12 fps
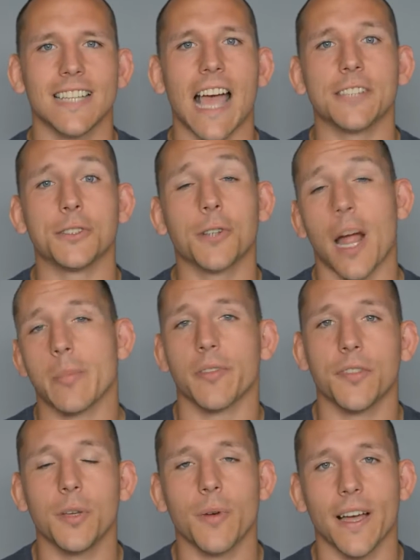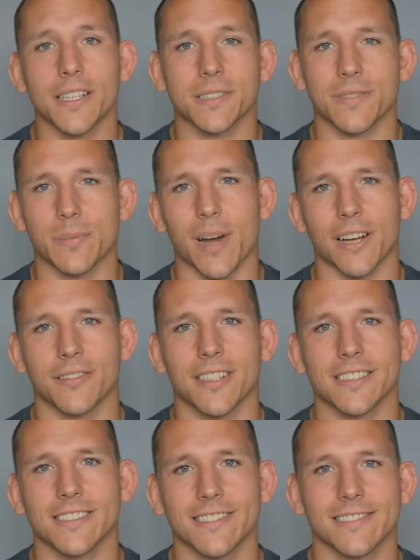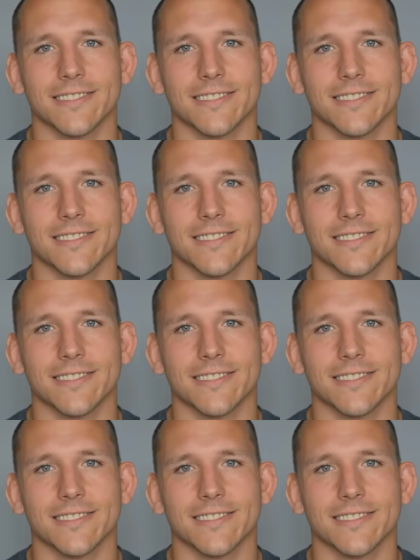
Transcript: as you grab a few eggs for breakfast.